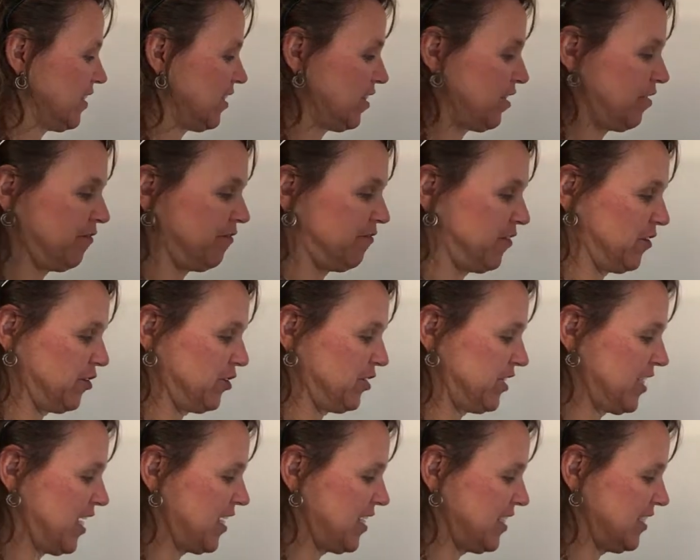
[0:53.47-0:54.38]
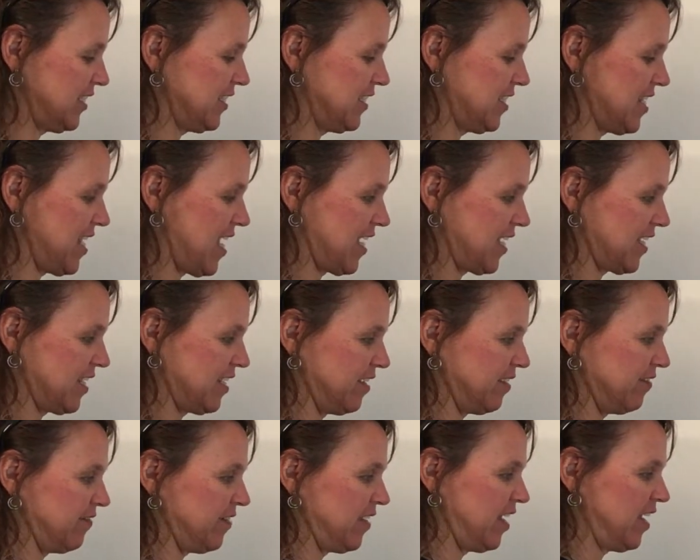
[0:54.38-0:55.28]
the first sign is
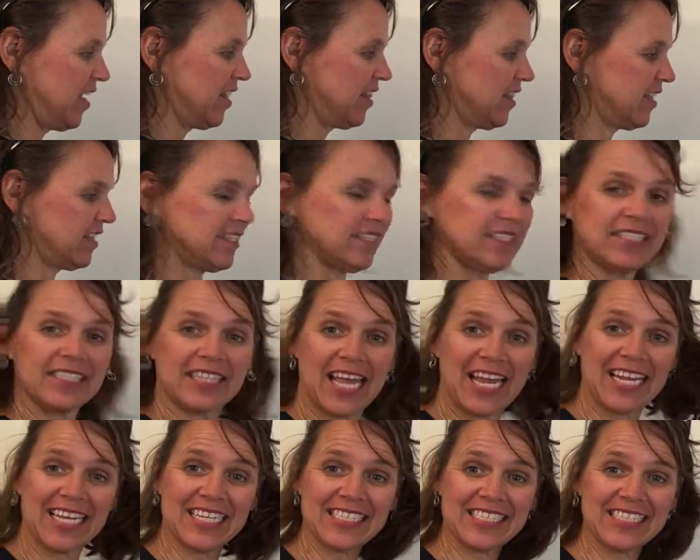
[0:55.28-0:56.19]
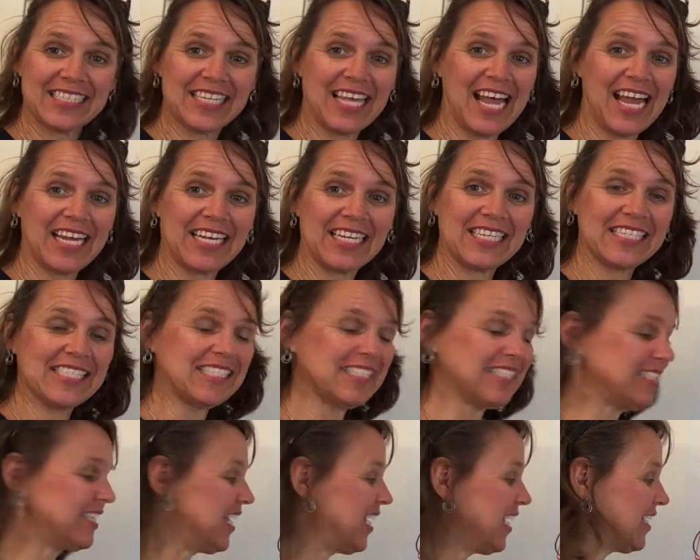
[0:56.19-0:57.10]
negative, the second sign
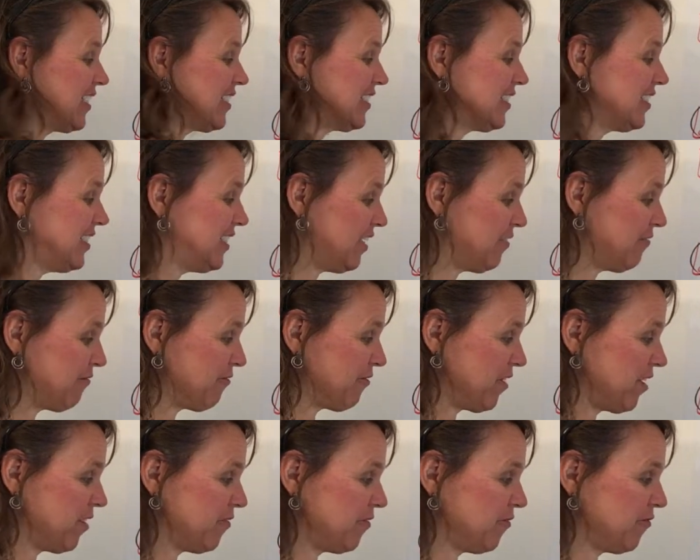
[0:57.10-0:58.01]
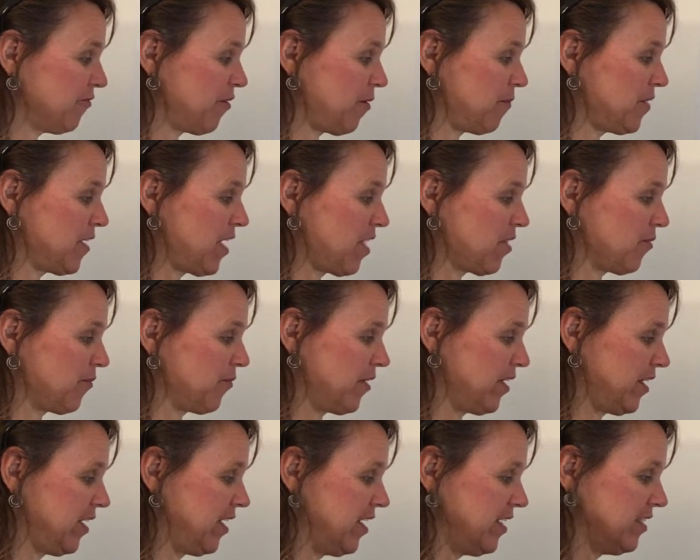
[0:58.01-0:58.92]
is different from the other
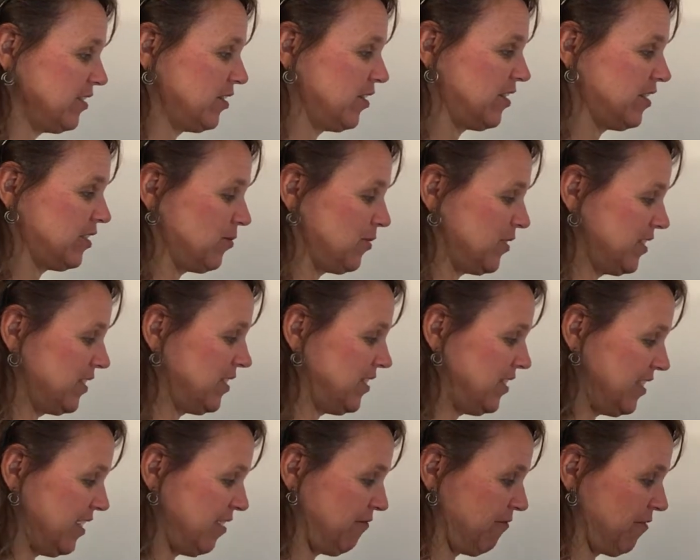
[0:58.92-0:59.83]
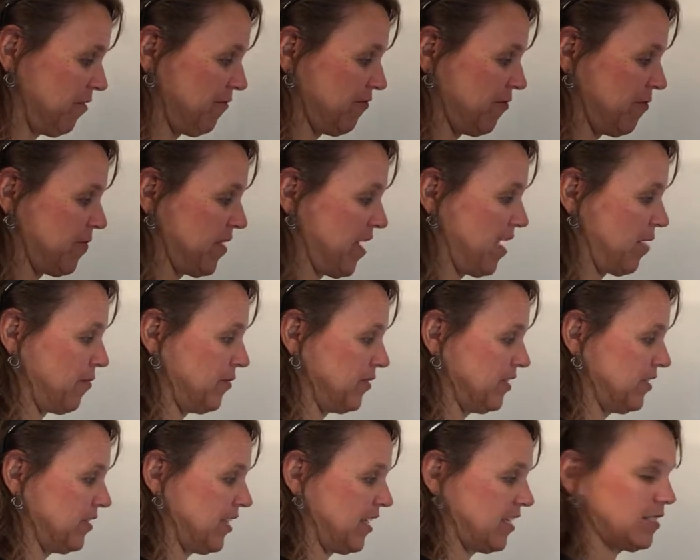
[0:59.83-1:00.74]
one. So this one is different from that
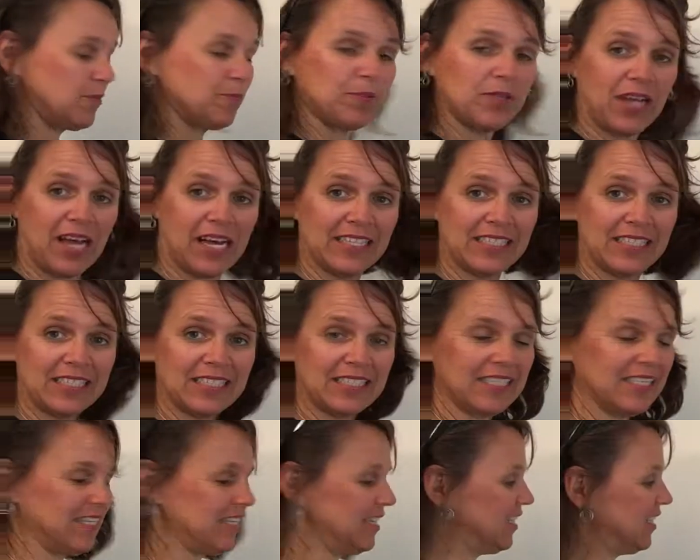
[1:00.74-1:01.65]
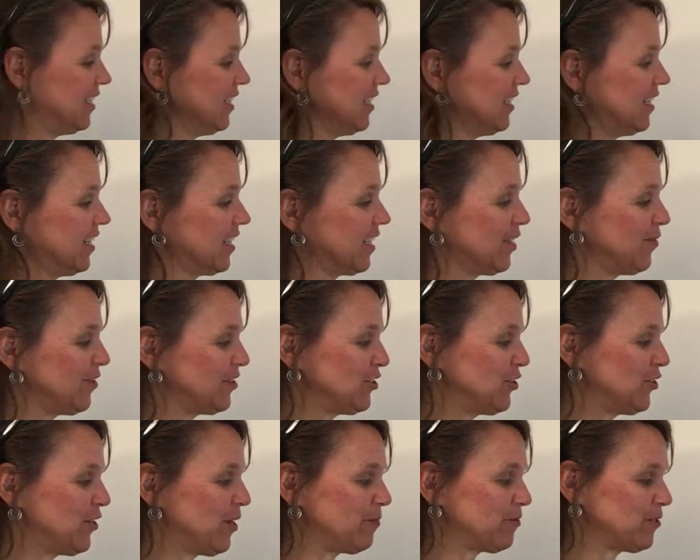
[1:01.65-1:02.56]
one, so that's plus. You want
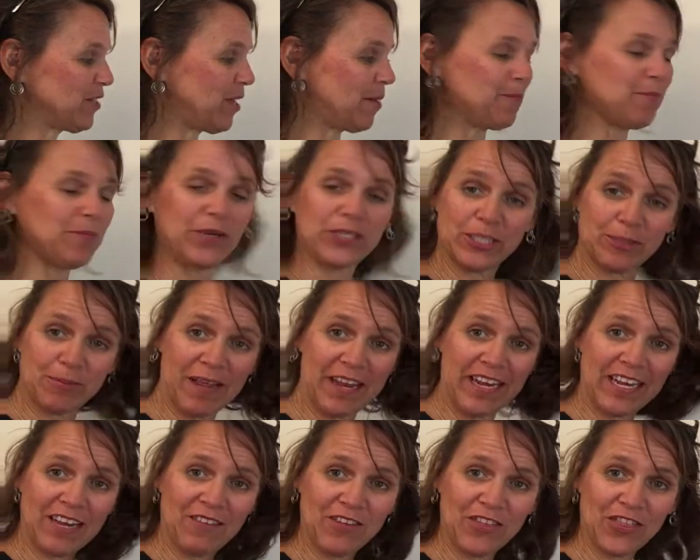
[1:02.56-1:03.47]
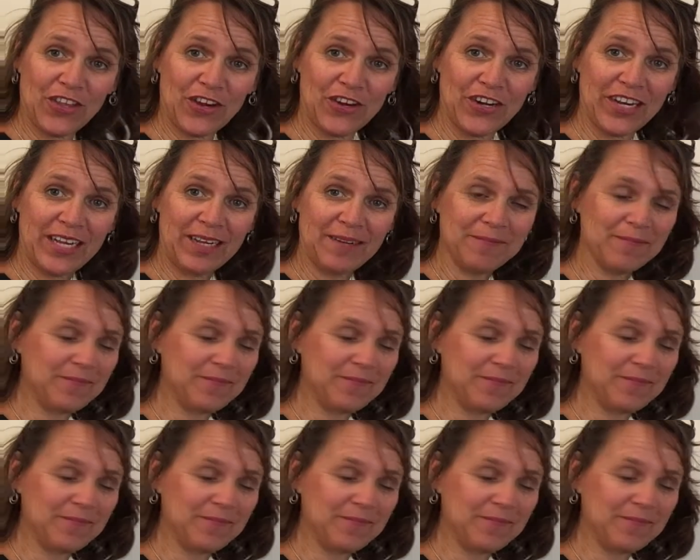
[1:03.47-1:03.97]
two numbers that multiply to give you 30,